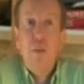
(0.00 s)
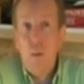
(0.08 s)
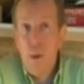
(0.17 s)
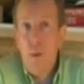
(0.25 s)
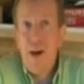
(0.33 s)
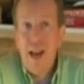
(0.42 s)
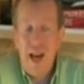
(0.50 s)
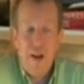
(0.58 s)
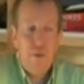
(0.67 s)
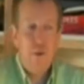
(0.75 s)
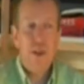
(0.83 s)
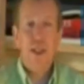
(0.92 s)
the problem I
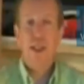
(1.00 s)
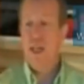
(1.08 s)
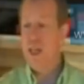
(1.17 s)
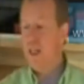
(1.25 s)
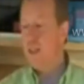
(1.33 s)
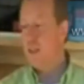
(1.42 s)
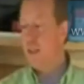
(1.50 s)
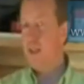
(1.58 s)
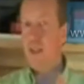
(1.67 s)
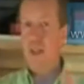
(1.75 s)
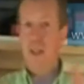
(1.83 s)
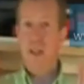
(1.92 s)
have with it
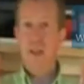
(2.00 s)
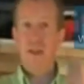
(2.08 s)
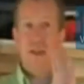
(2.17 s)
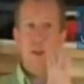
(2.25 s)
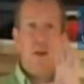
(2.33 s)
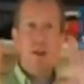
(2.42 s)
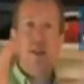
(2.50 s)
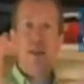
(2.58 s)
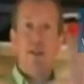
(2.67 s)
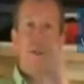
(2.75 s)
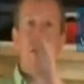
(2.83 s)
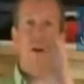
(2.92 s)
is the
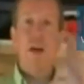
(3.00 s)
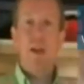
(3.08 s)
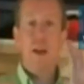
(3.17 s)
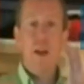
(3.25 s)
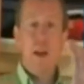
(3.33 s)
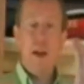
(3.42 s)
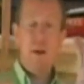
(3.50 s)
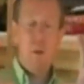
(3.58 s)
side to side.